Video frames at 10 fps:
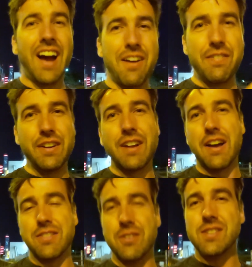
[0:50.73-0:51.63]
I figured
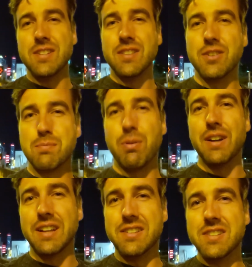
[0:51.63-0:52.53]
out those
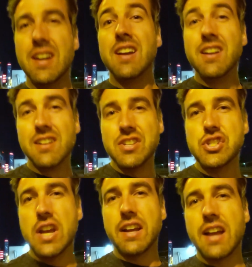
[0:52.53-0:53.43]
plugins.
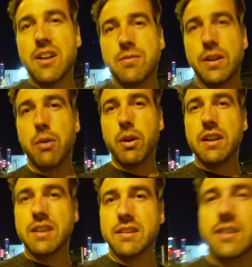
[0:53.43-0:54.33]
Let's check it out and figure out what I did.